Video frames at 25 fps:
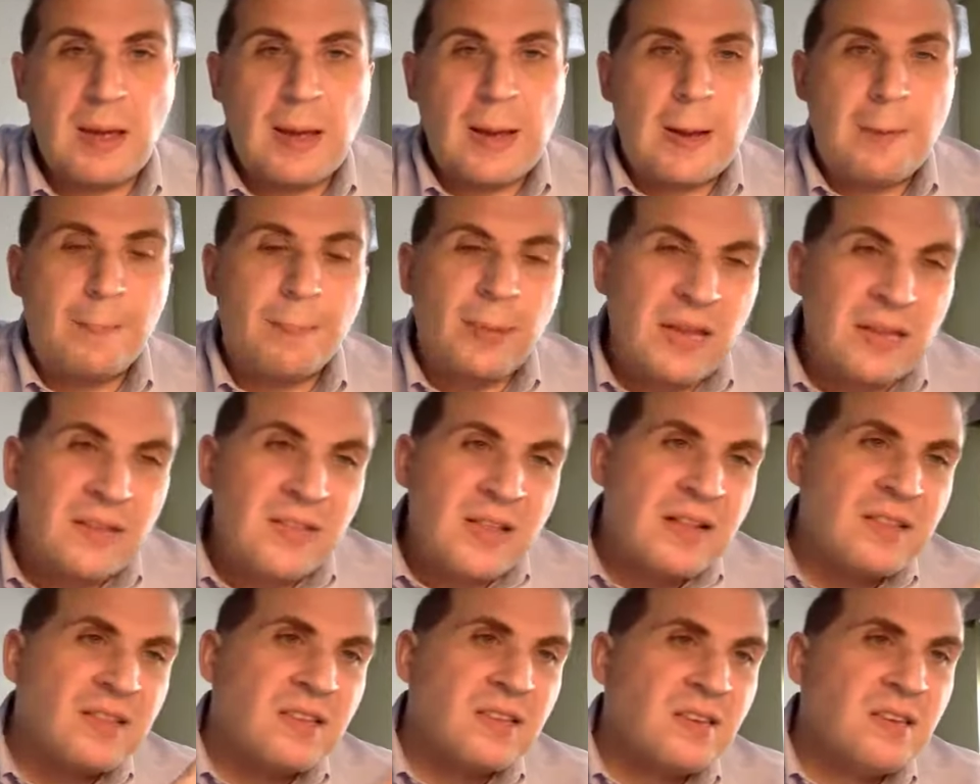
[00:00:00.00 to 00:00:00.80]
Being that
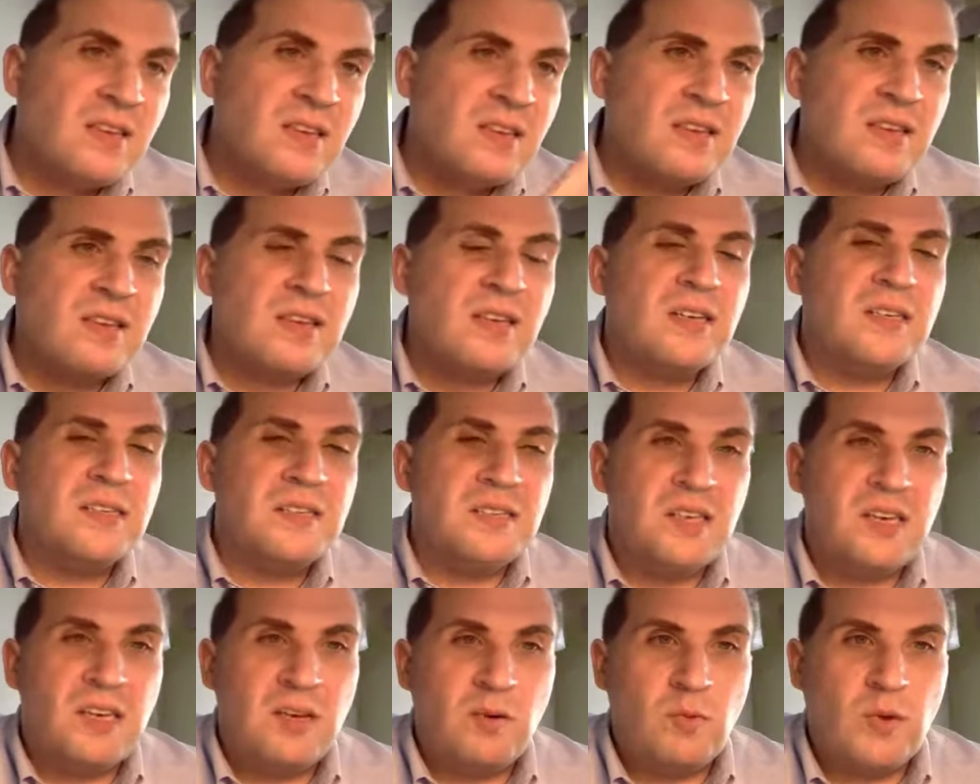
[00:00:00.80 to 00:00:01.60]
this is a
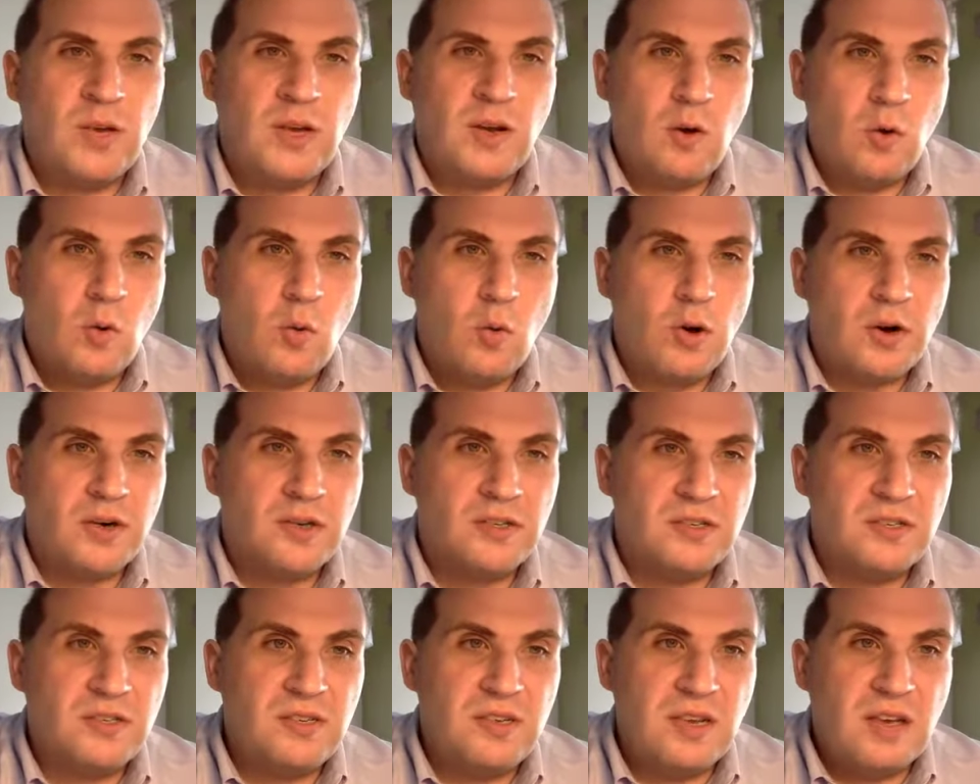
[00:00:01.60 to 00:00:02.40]
16-week
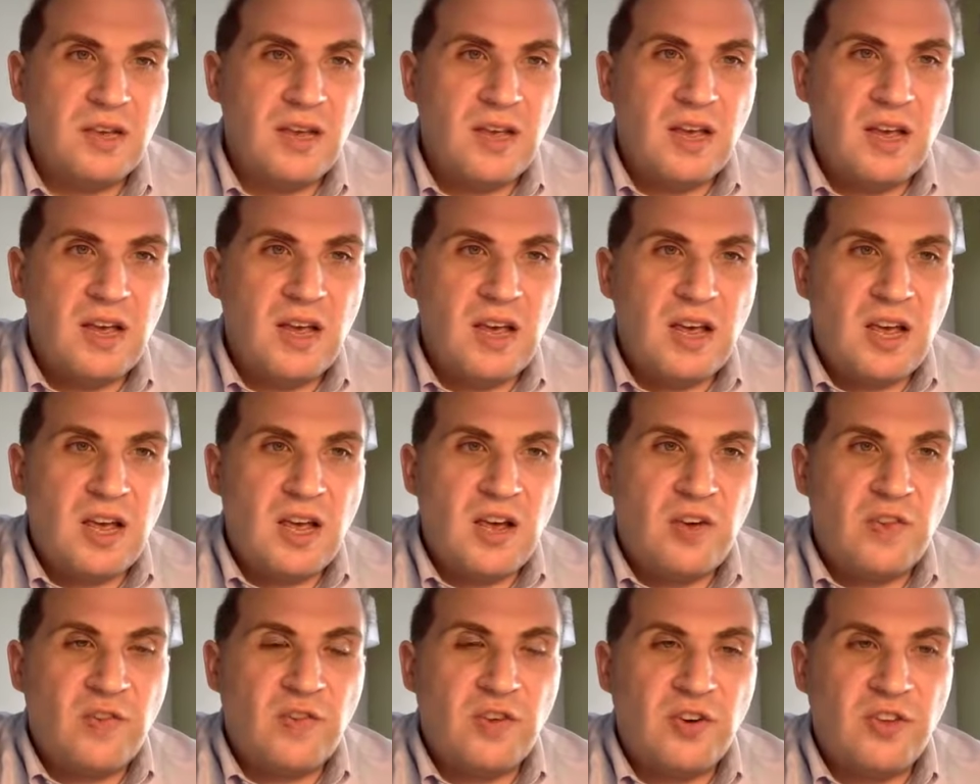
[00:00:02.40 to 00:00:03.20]
course,
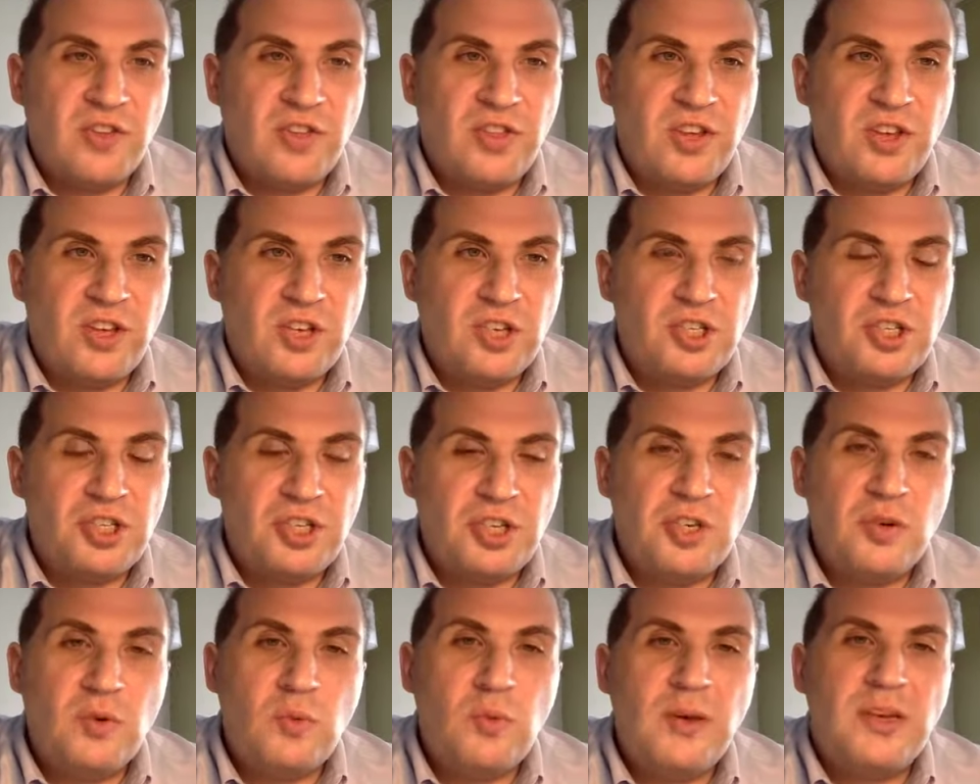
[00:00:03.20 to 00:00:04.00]
for the
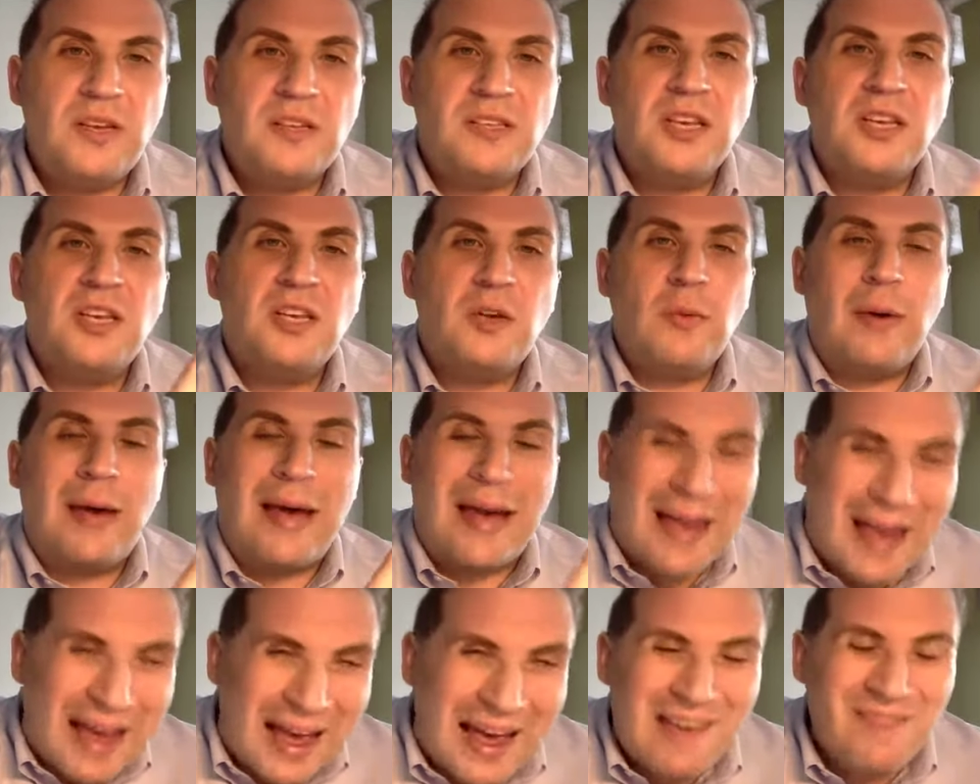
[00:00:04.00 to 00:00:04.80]
2 weeks that you
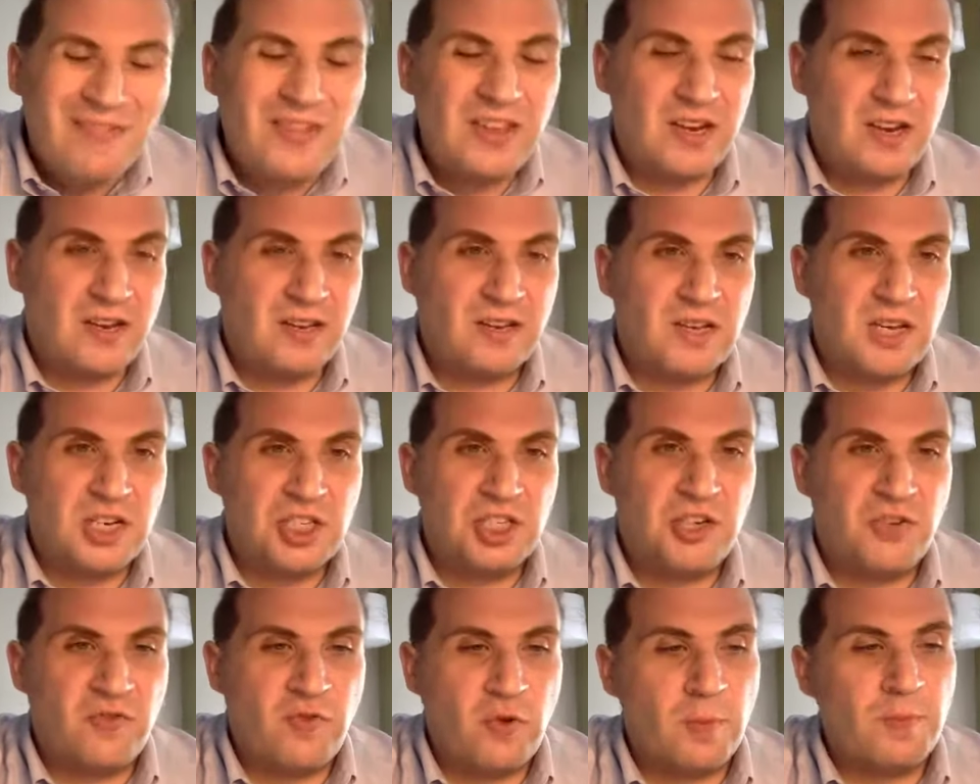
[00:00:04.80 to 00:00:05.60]
have the discussion
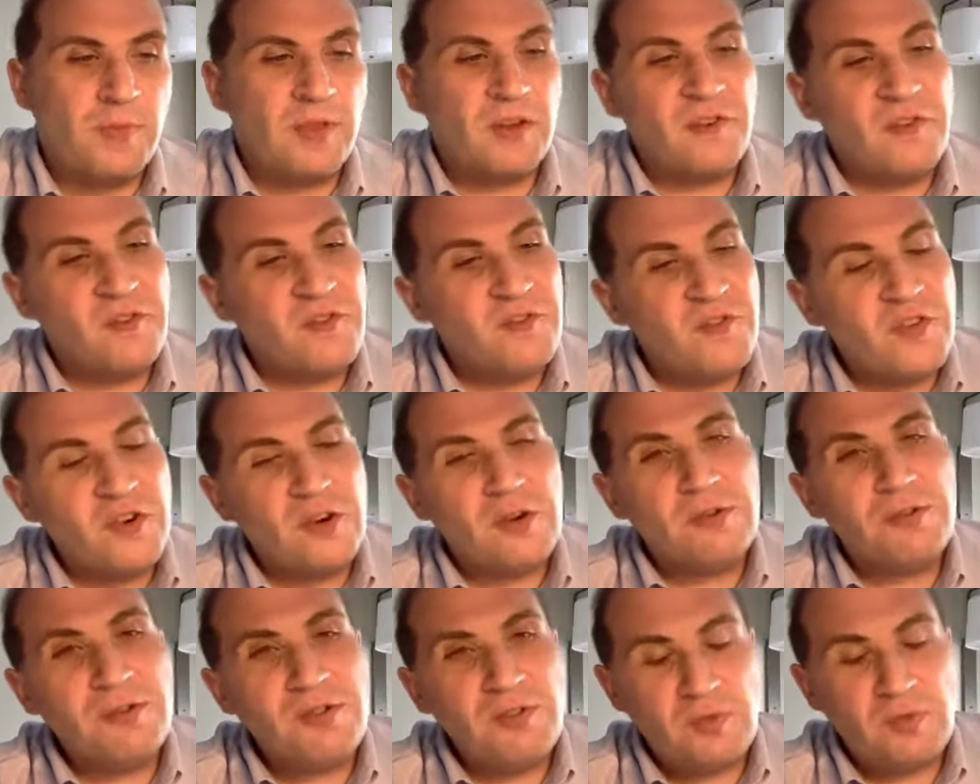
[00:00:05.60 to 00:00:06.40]
forum, the
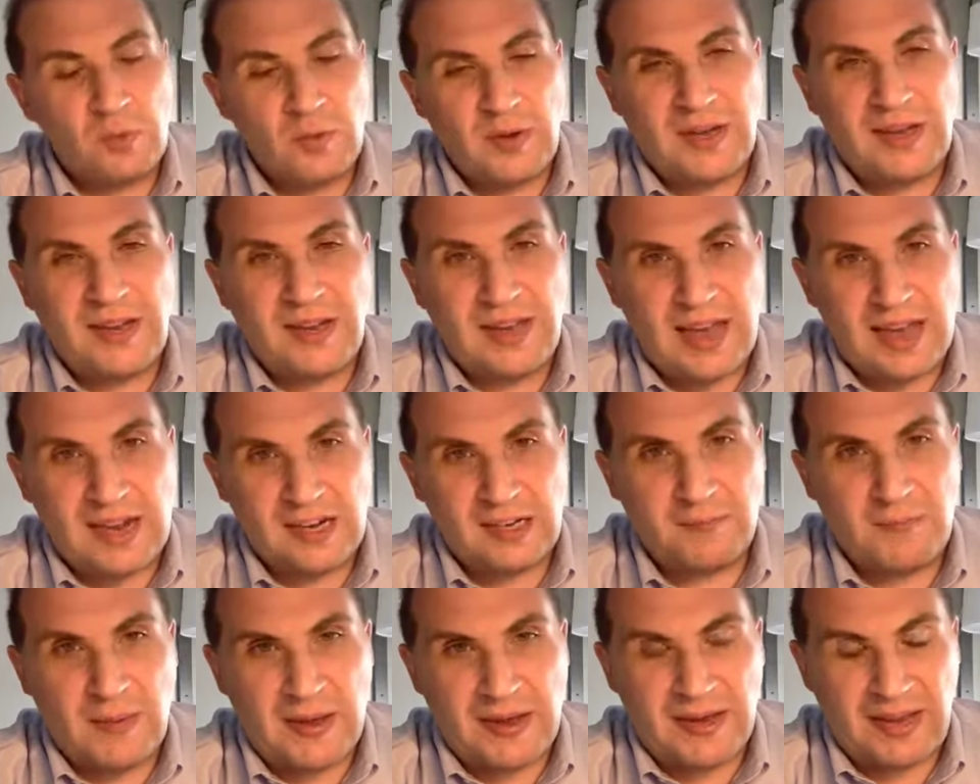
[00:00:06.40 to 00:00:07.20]
first week
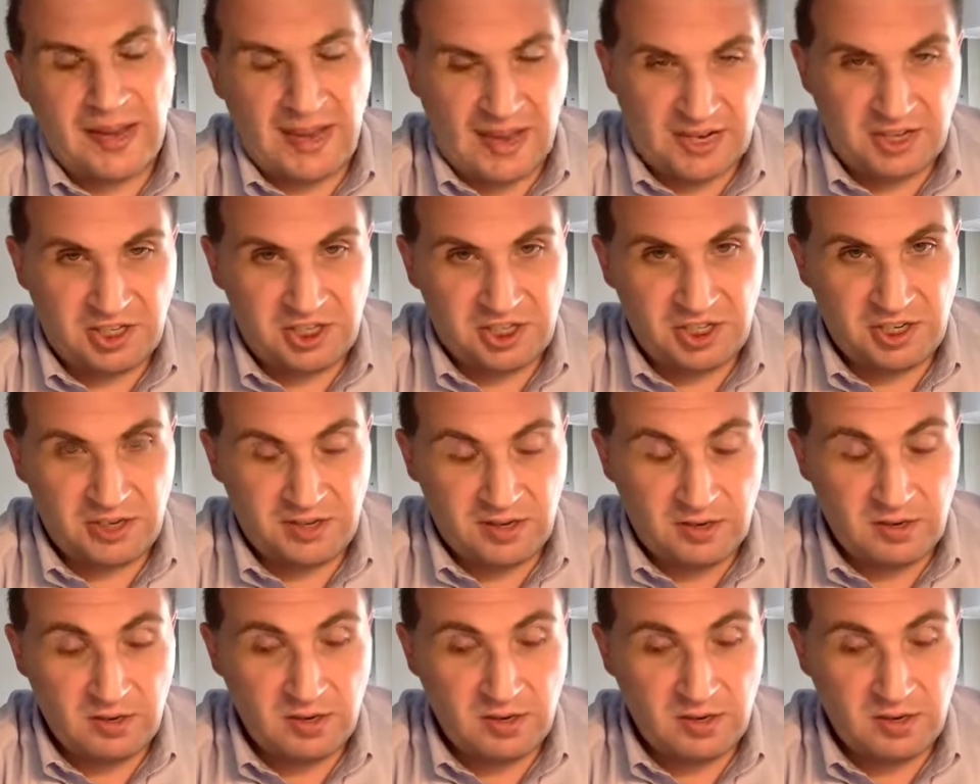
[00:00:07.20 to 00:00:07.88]
expectation